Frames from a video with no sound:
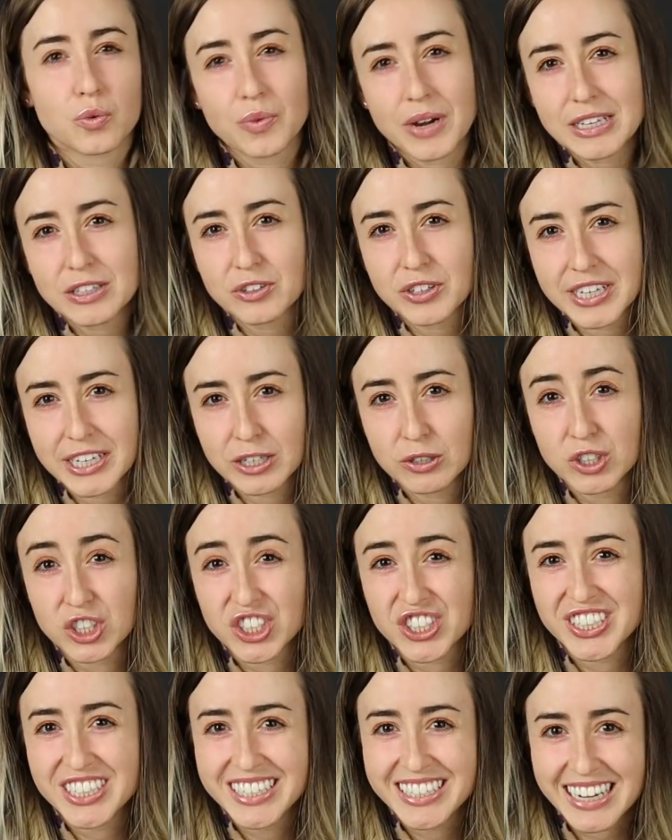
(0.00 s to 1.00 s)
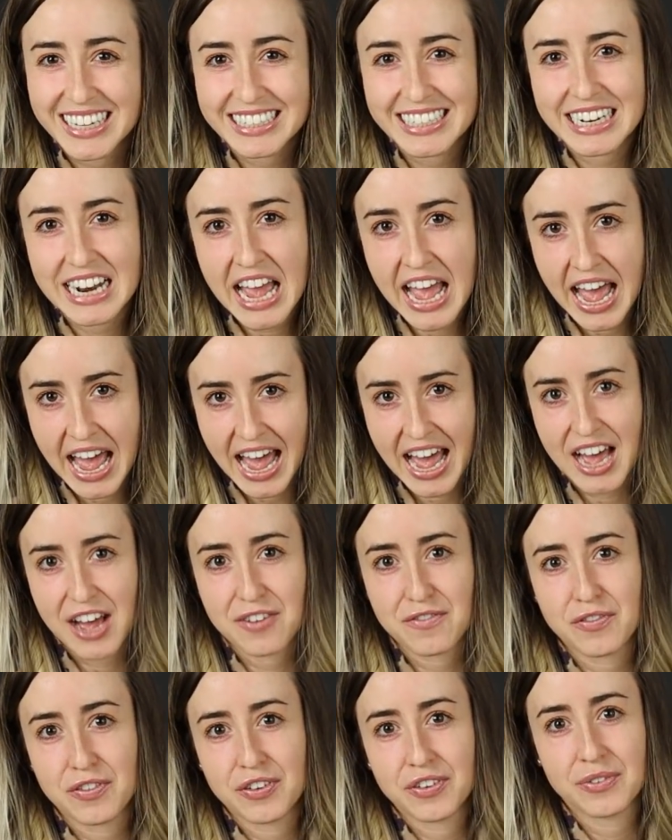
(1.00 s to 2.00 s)
Razer Kiyo just doesn't
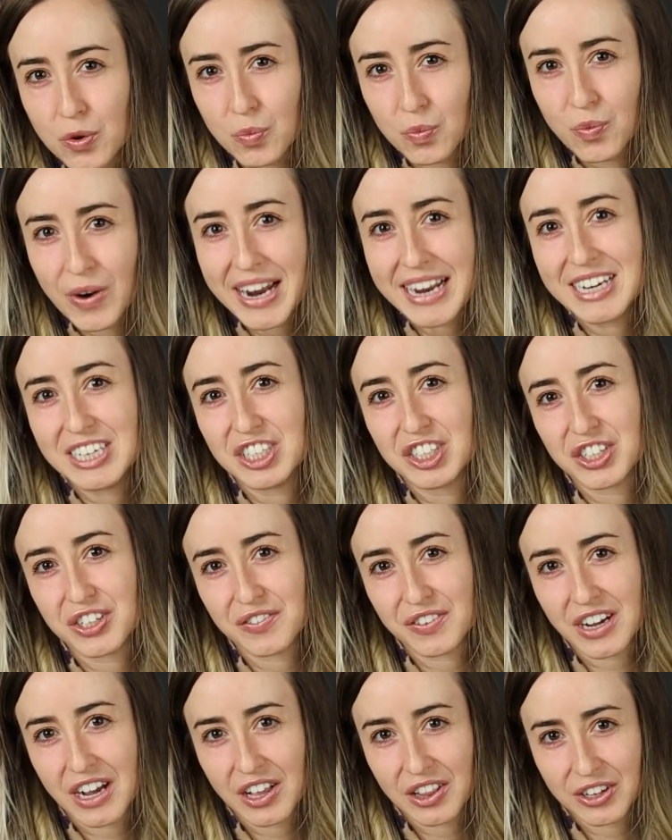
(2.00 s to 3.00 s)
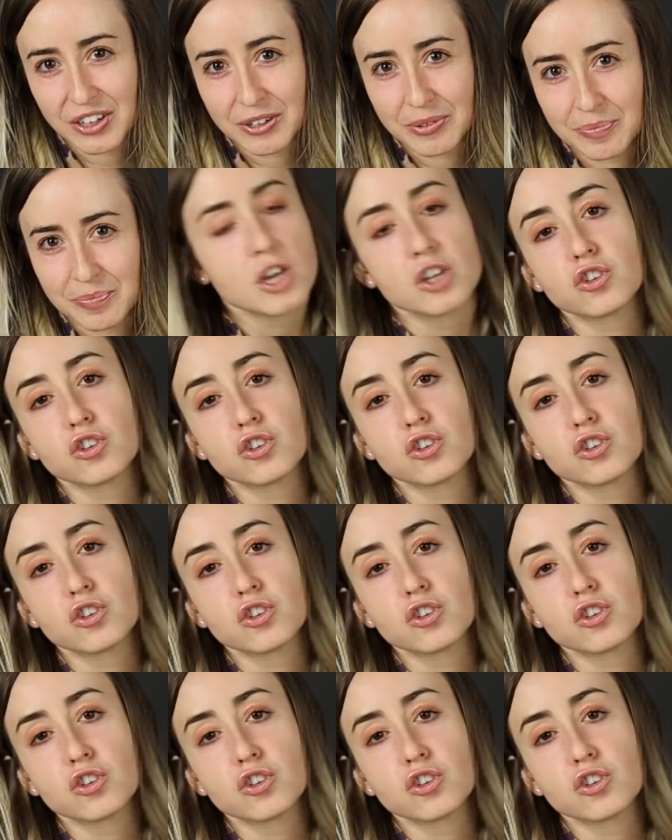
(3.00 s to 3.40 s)
have the range of color.